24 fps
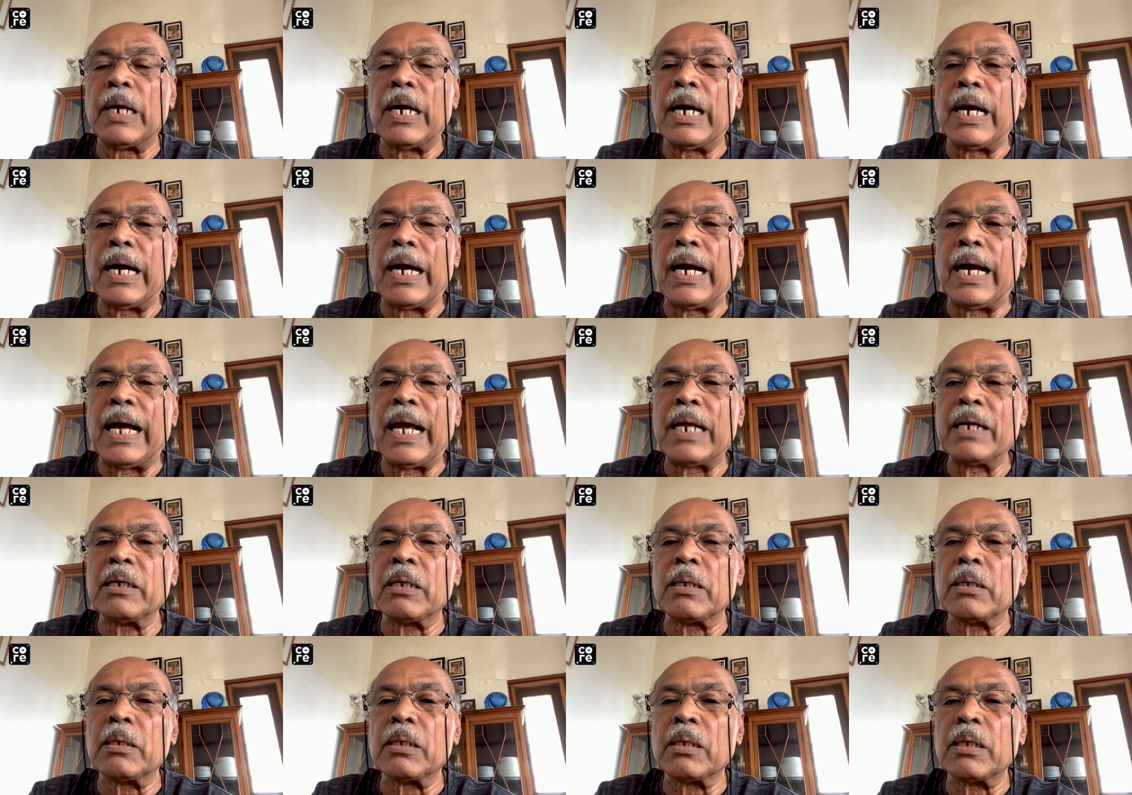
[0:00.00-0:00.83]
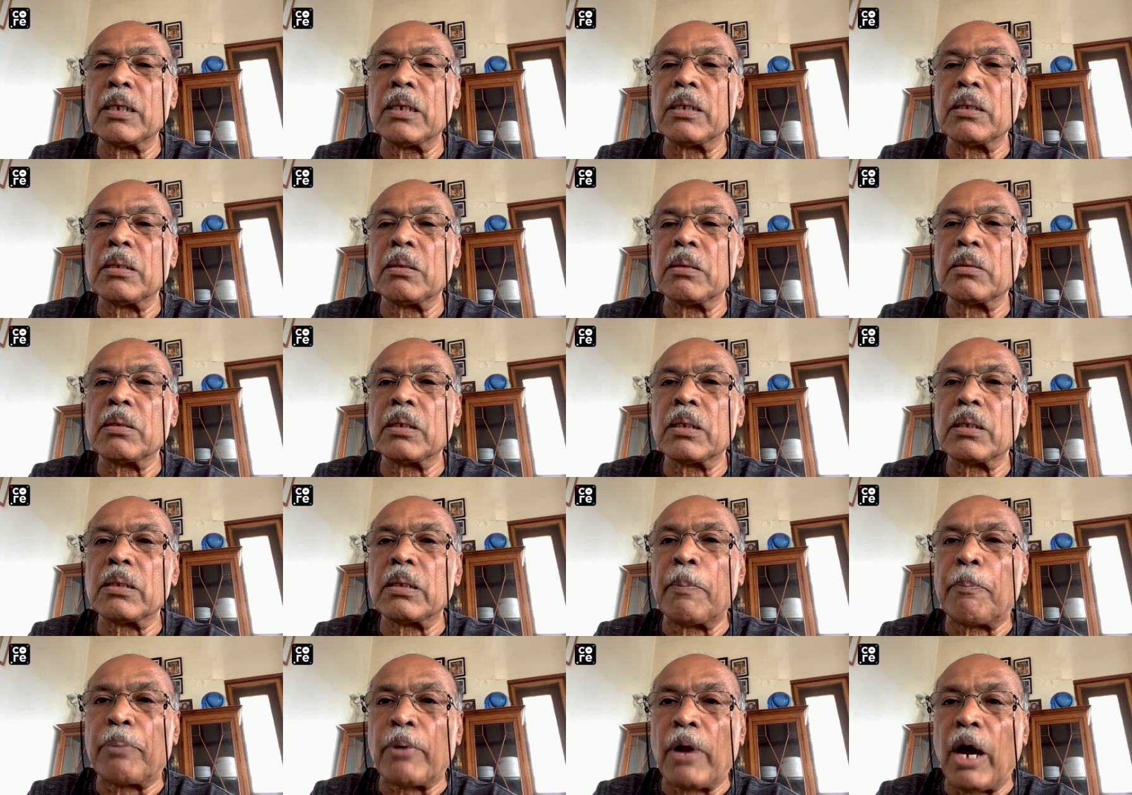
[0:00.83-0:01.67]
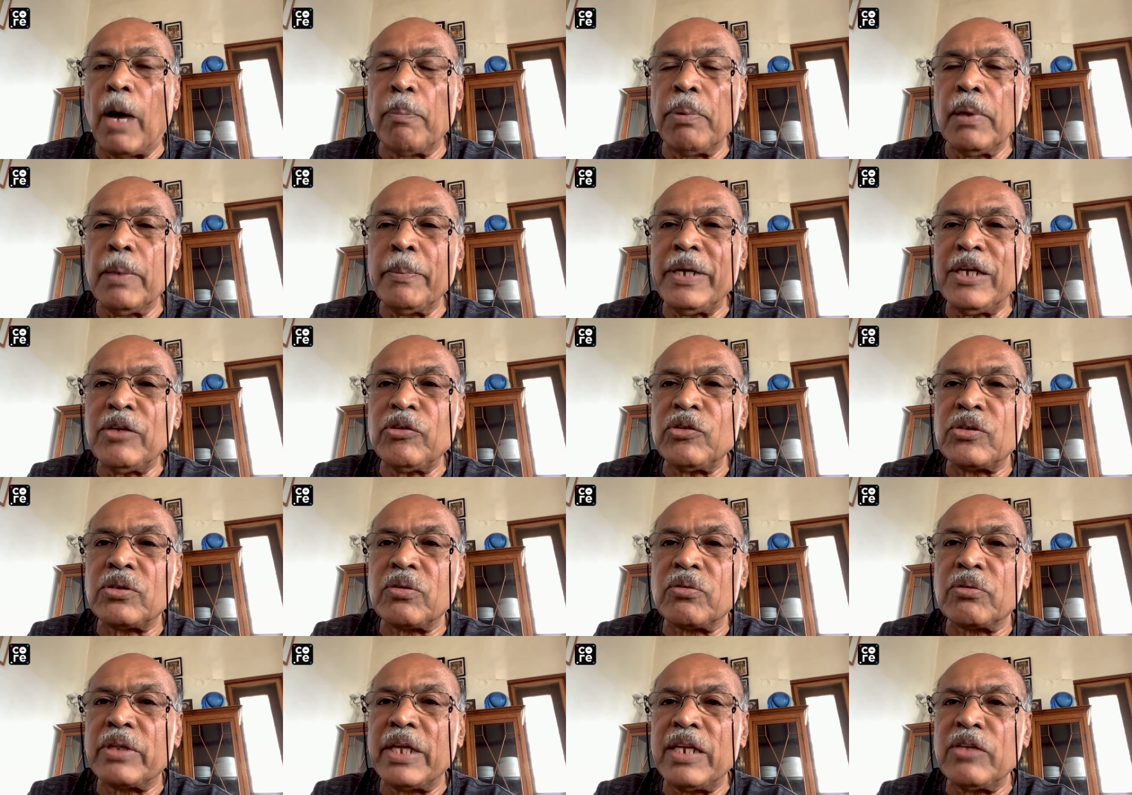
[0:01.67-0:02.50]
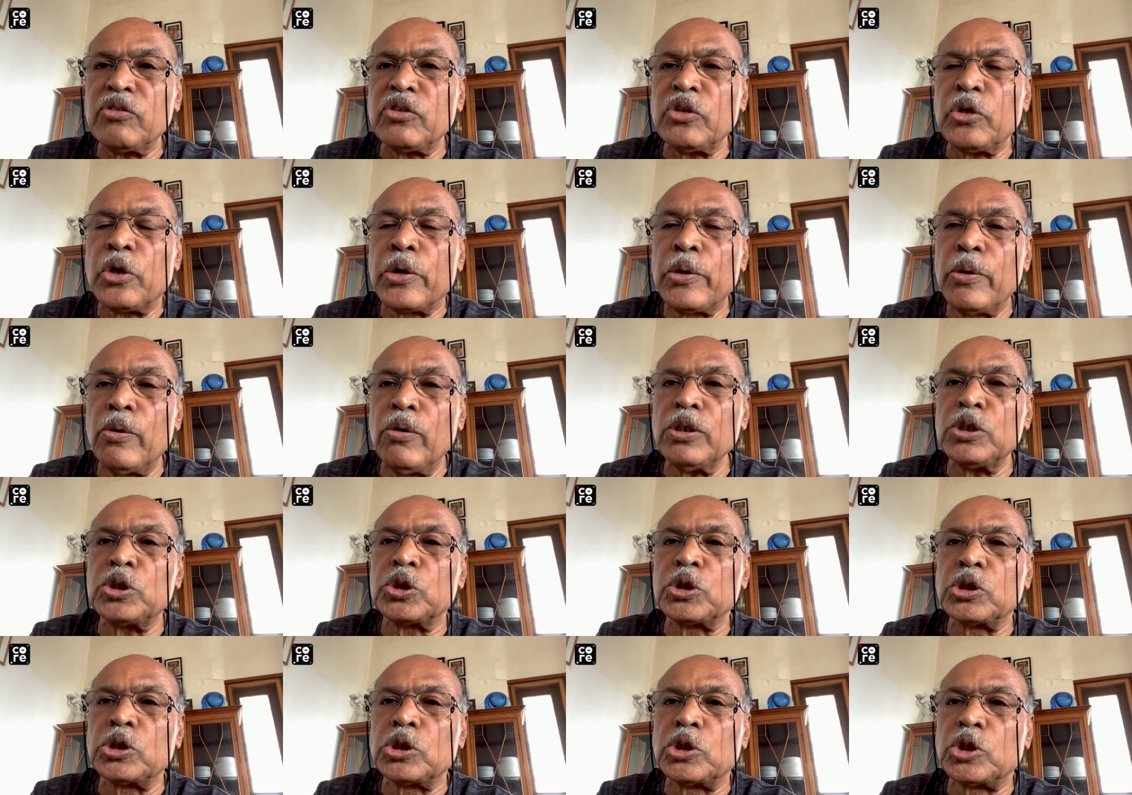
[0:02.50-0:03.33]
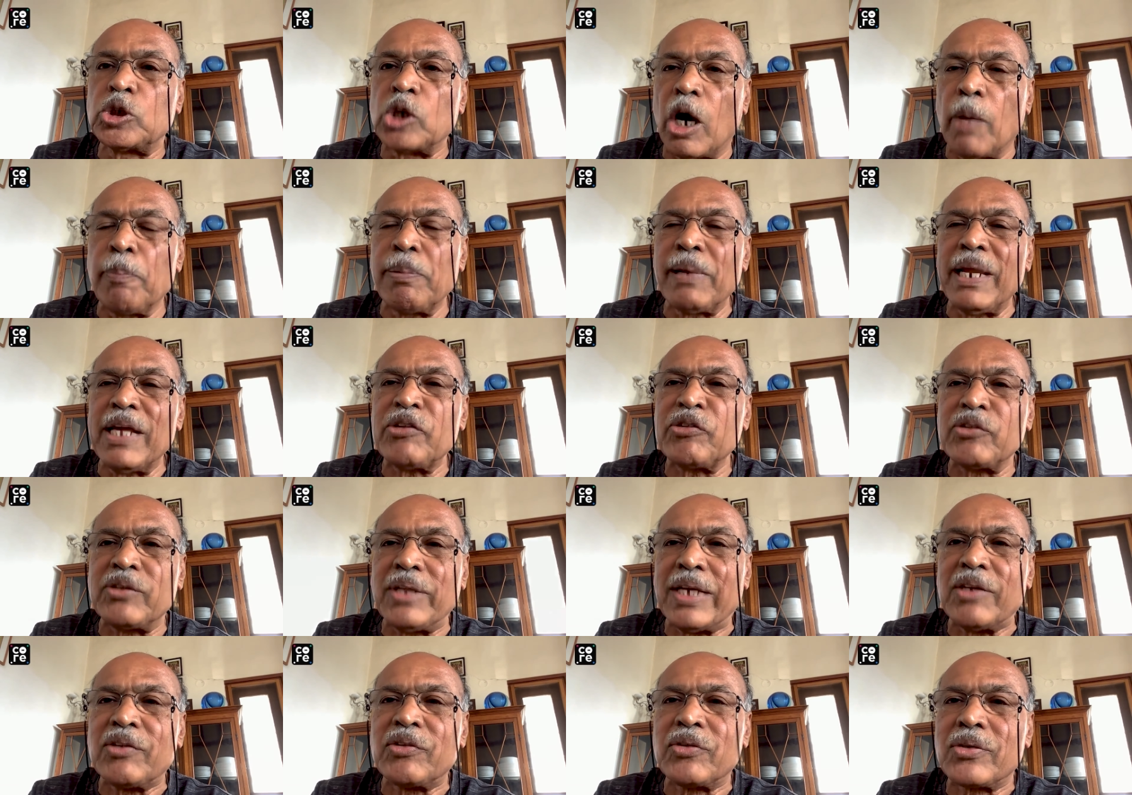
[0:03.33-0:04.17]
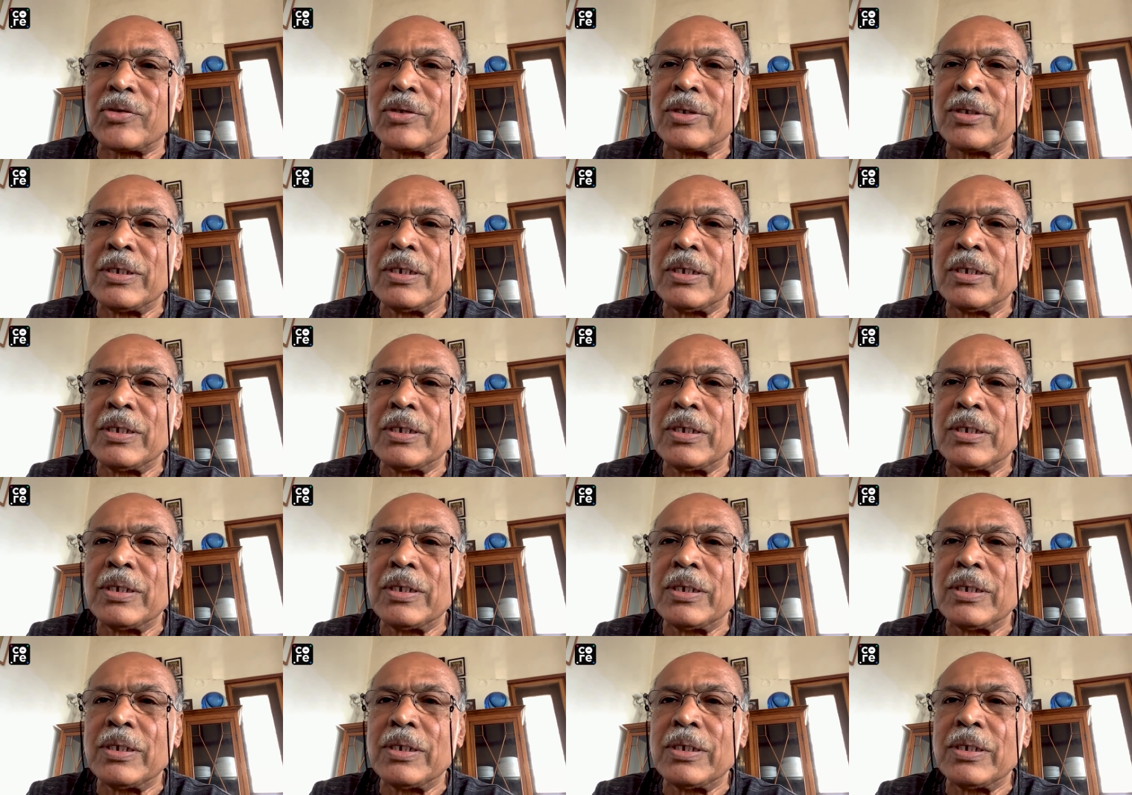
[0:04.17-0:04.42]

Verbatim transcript: Right. And the problem is there is huge joblessness.